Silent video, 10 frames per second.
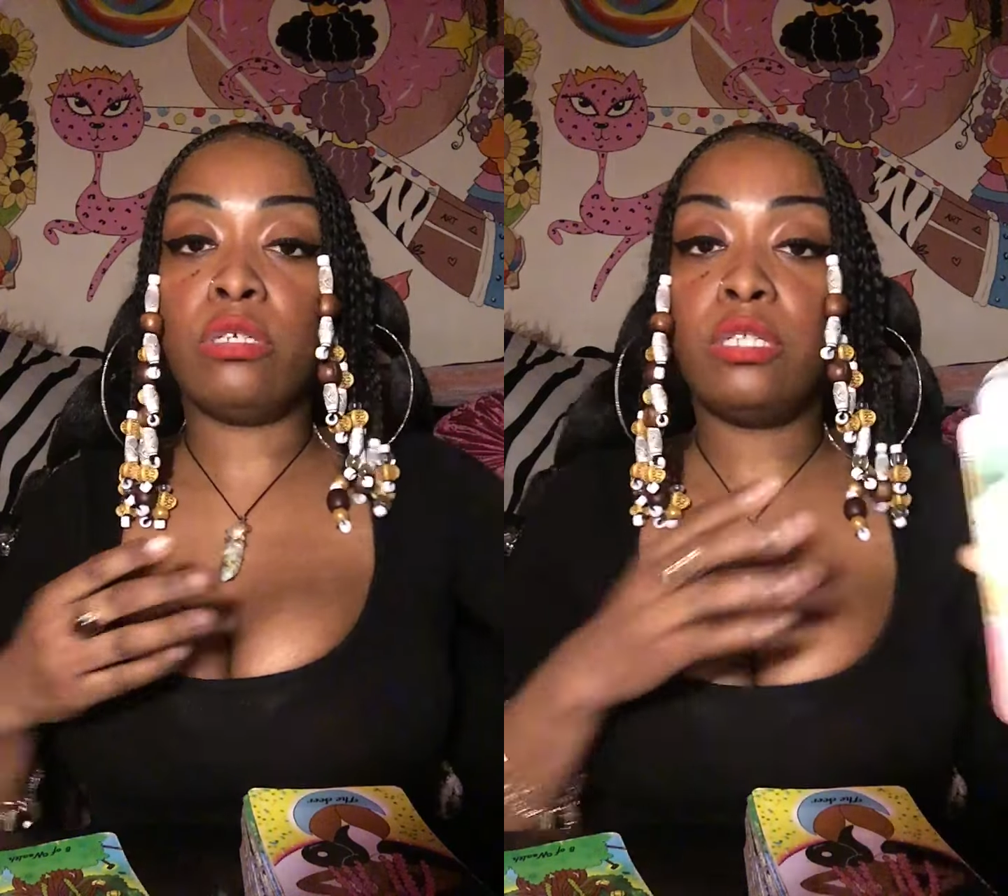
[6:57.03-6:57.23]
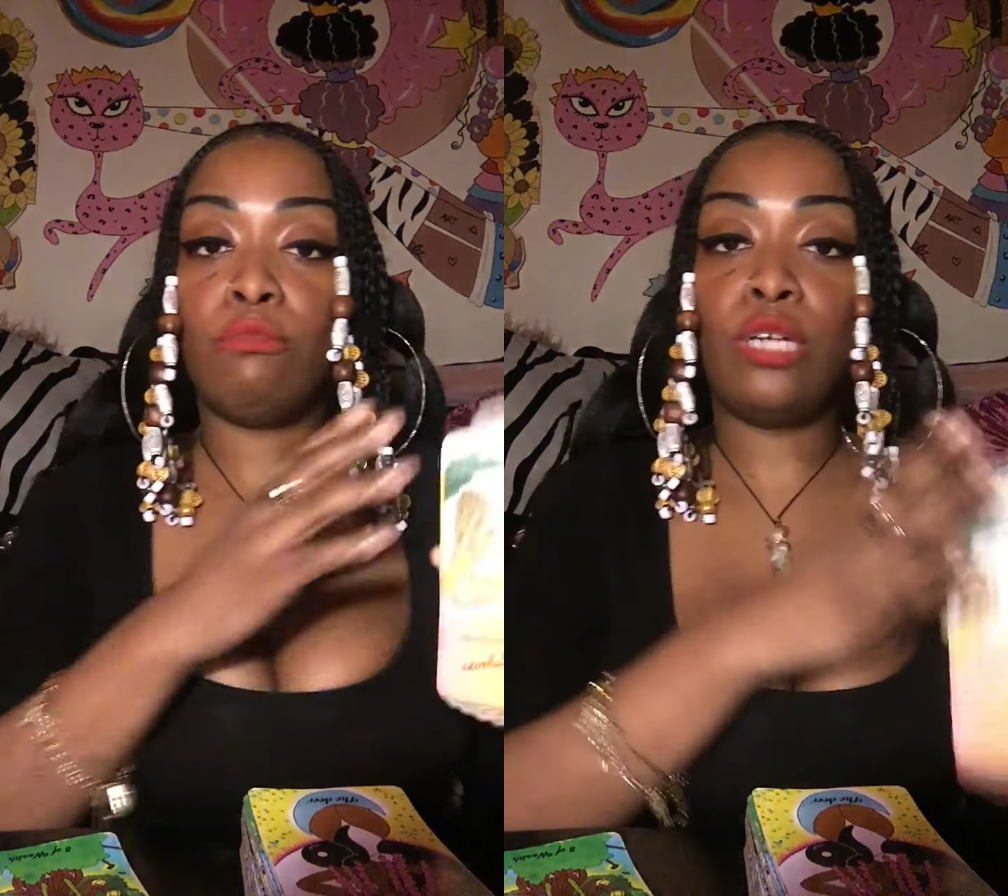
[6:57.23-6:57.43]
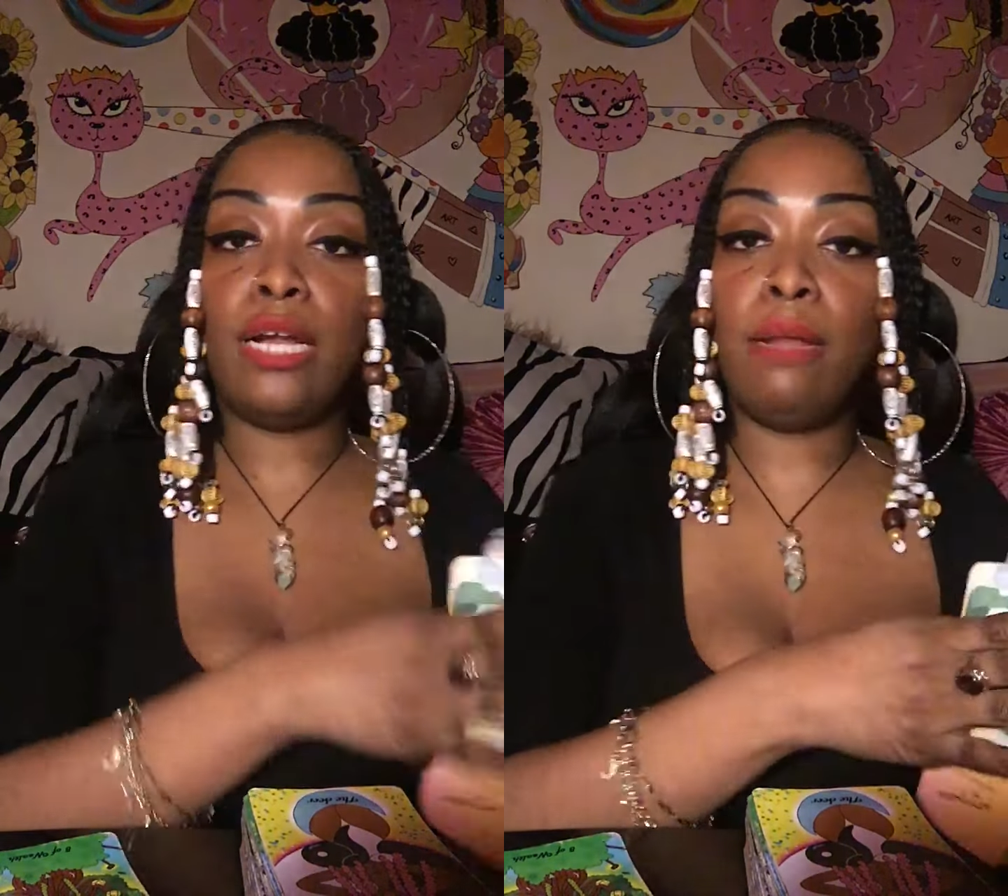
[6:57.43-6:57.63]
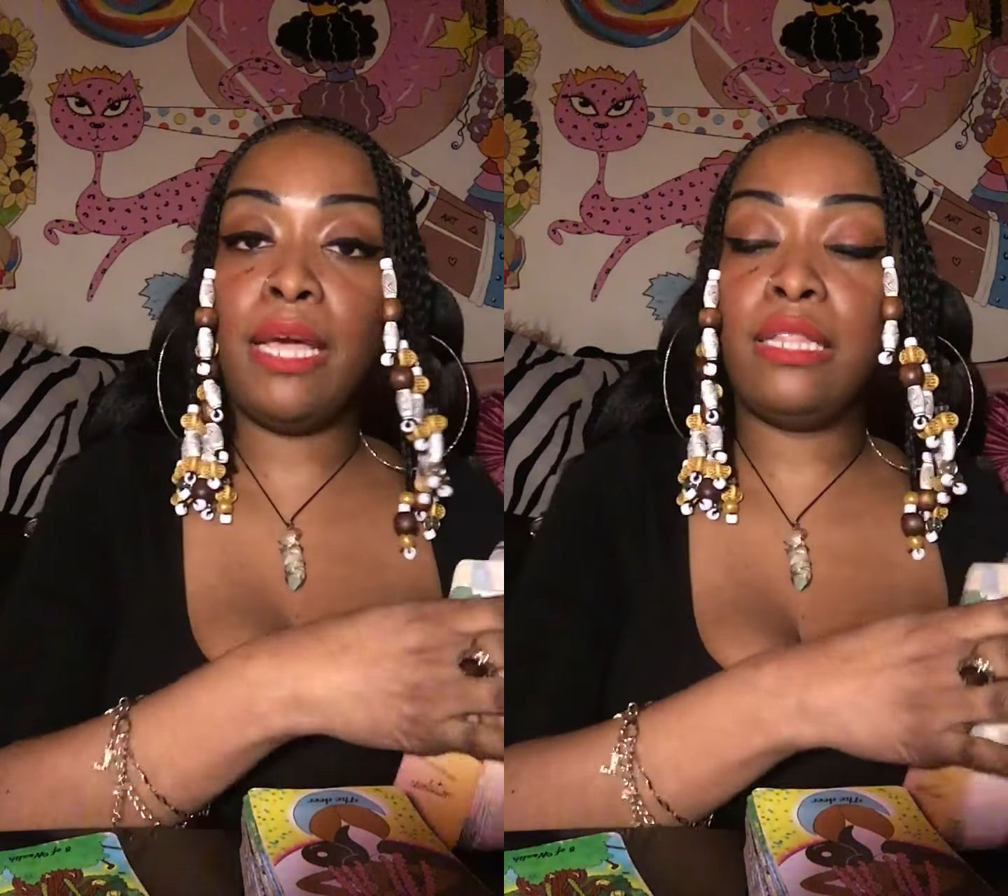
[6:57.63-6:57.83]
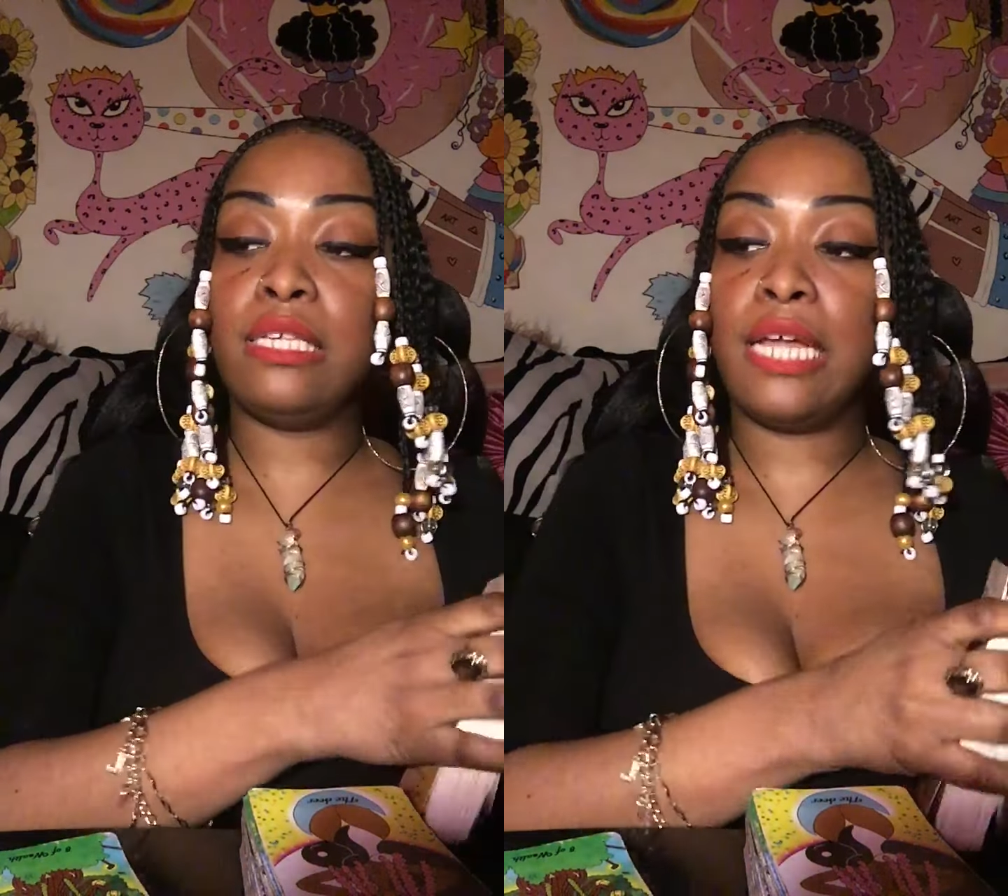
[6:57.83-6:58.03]
because I'm trying to
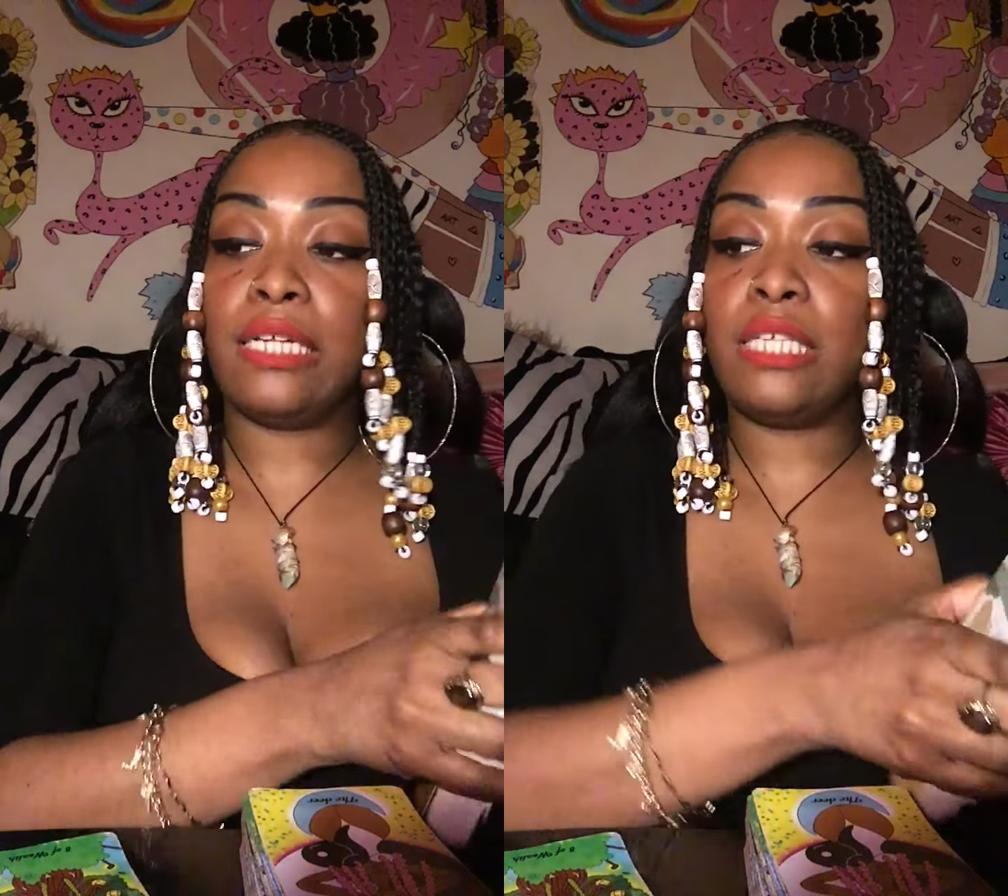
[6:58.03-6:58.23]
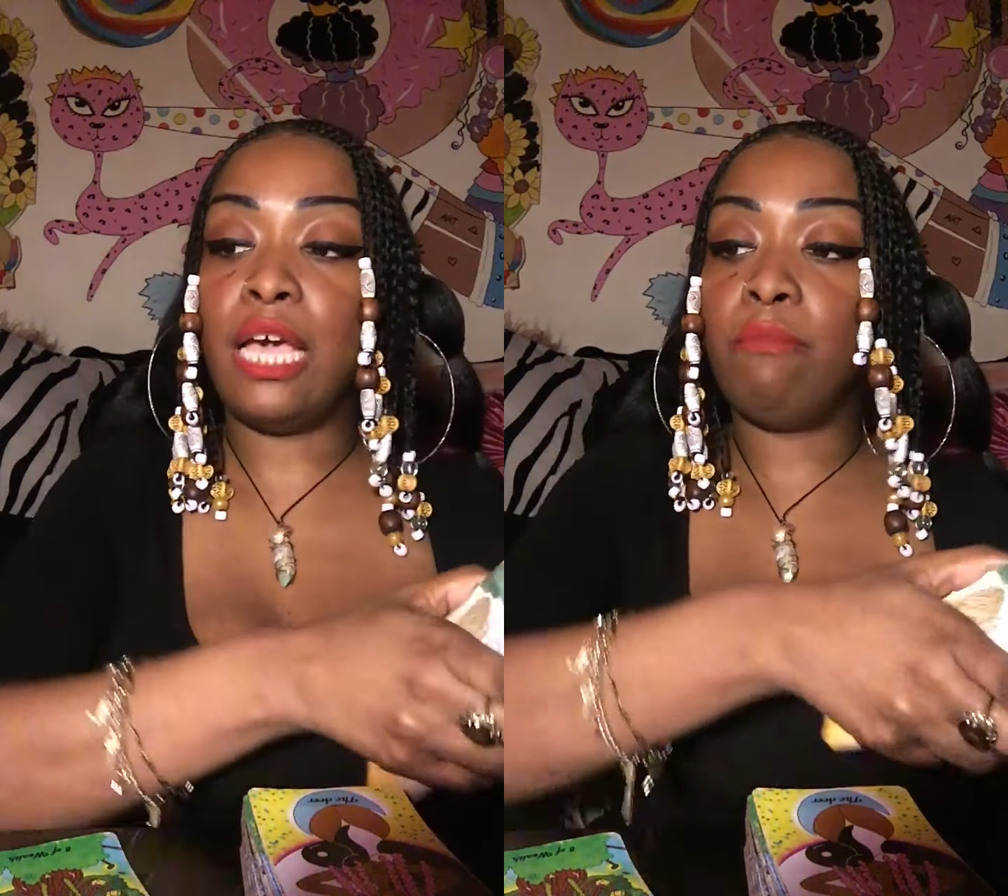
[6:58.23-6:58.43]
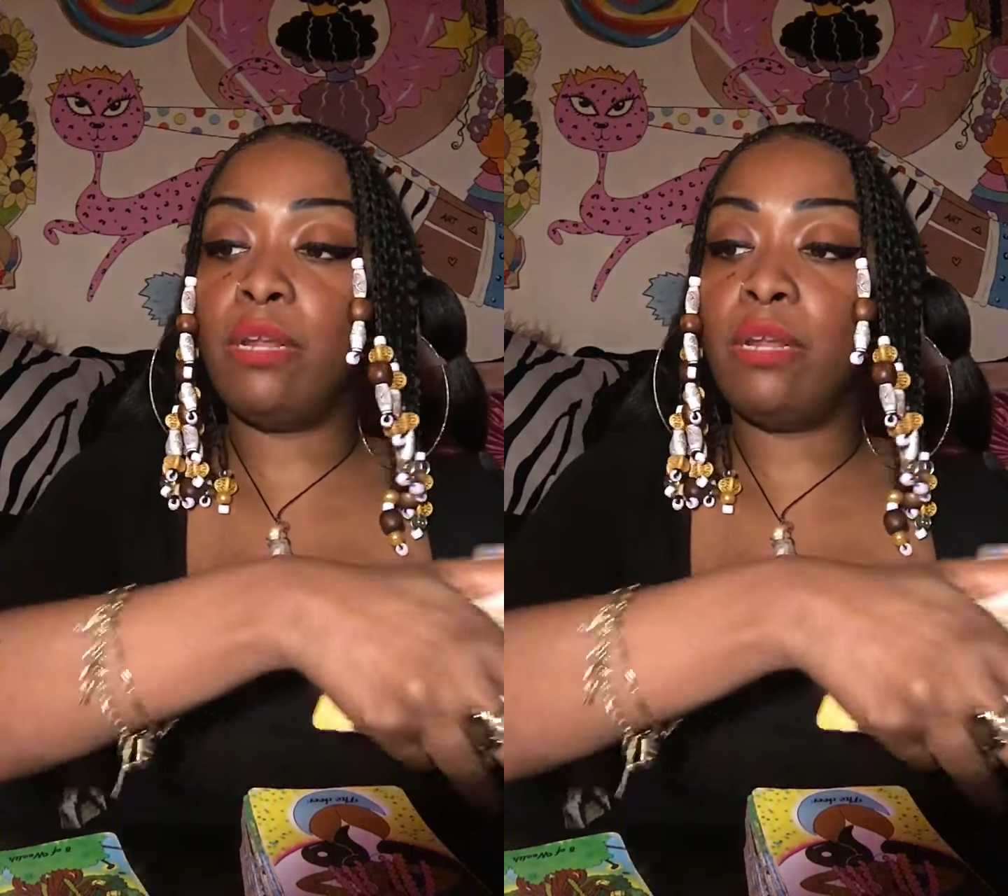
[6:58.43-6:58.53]
make these like 10